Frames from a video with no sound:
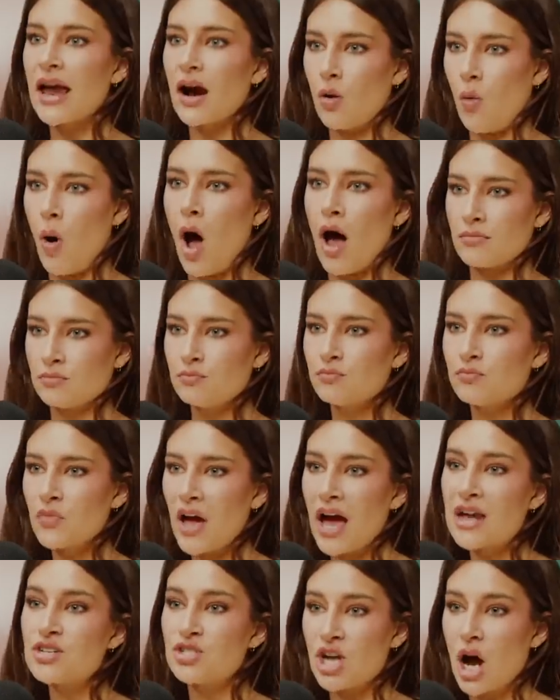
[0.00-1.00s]
Erewhon.
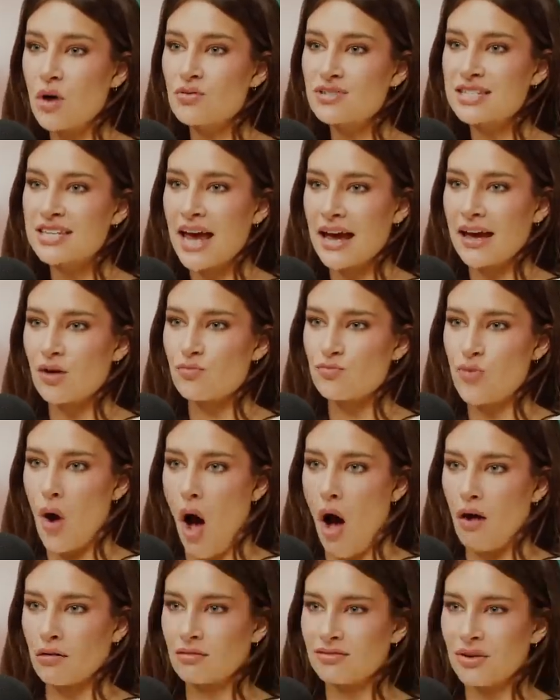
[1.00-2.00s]
Erewhon. And don't say it
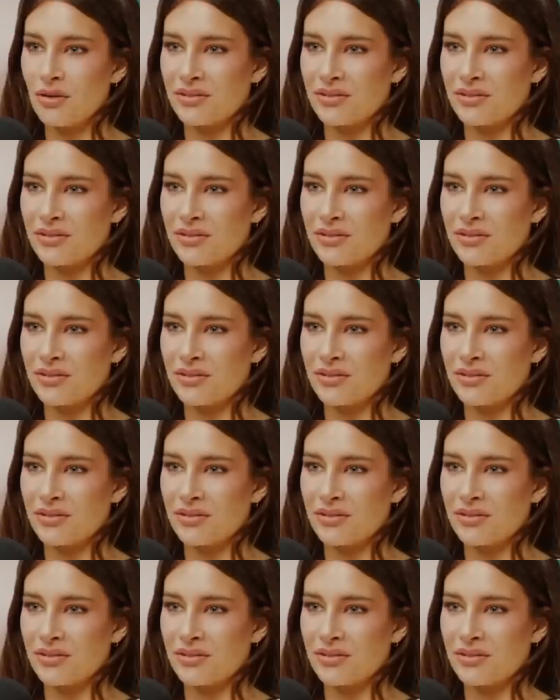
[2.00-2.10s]
wrong.